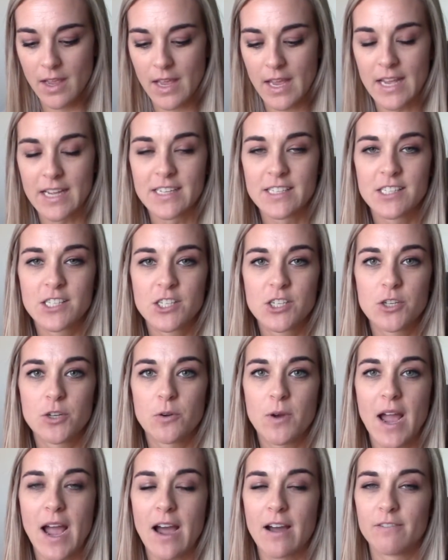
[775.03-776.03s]
is
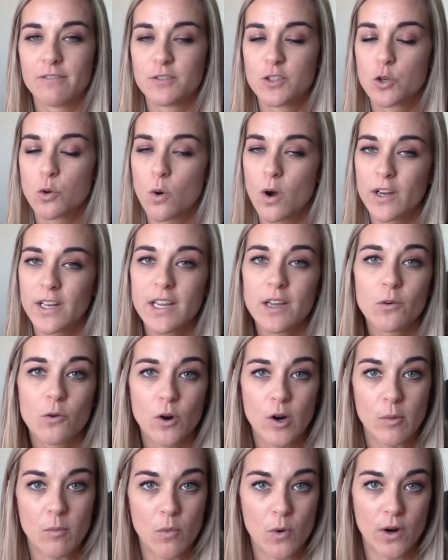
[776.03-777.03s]
to have 20
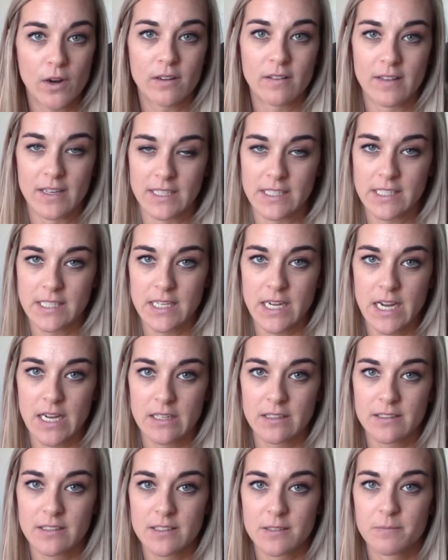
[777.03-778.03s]
or more
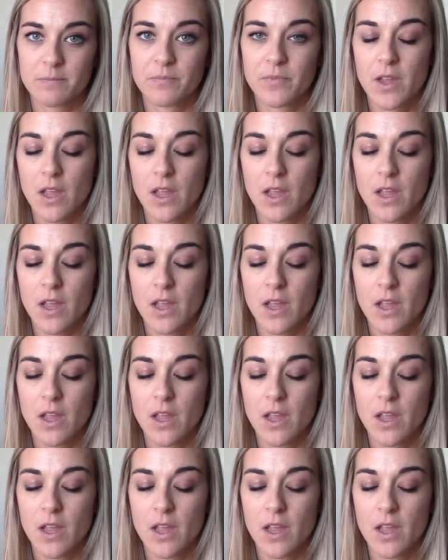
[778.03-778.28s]
listings.